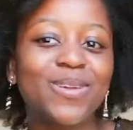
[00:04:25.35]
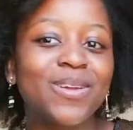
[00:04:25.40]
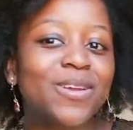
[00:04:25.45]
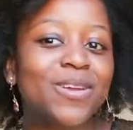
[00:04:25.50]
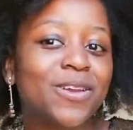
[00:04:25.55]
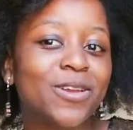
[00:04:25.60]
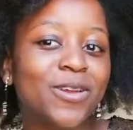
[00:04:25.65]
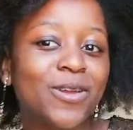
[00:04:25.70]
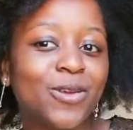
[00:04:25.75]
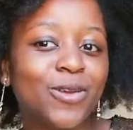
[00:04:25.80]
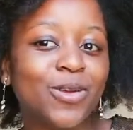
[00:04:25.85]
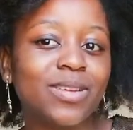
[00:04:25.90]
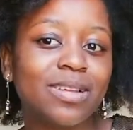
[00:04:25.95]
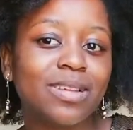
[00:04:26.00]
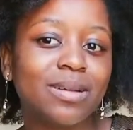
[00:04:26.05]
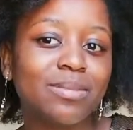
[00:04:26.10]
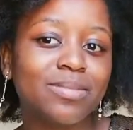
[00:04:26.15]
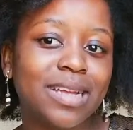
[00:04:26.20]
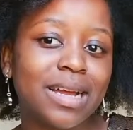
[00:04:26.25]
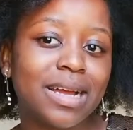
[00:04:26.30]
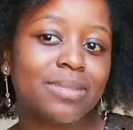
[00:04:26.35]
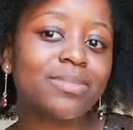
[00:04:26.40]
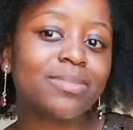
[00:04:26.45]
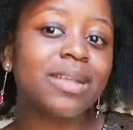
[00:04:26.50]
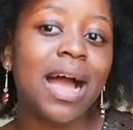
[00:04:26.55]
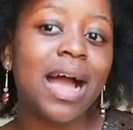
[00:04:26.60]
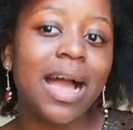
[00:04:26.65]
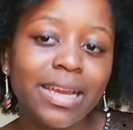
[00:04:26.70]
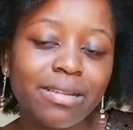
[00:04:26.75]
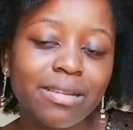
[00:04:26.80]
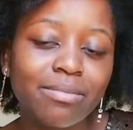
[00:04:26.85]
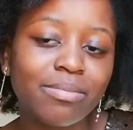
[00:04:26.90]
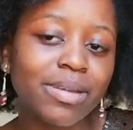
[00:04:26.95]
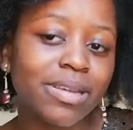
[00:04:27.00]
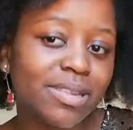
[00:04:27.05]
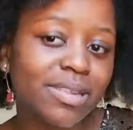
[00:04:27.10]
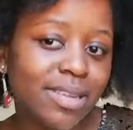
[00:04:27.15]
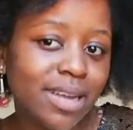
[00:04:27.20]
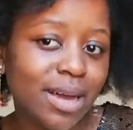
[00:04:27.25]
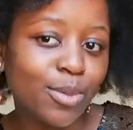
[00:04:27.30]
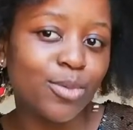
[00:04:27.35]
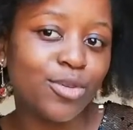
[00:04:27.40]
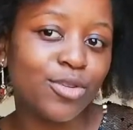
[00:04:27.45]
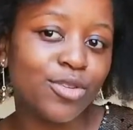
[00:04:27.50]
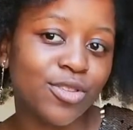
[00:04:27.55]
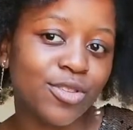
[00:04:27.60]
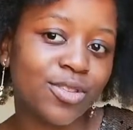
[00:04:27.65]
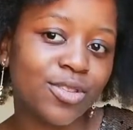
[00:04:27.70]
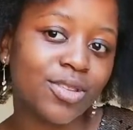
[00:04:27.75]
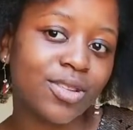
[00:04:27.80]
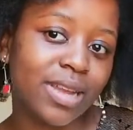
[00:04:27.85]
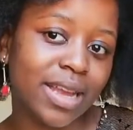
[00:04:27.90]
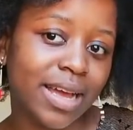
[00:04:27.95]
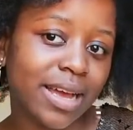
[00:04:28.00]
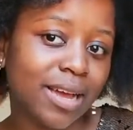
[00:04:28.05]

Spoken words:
And sometimes I admit I would just like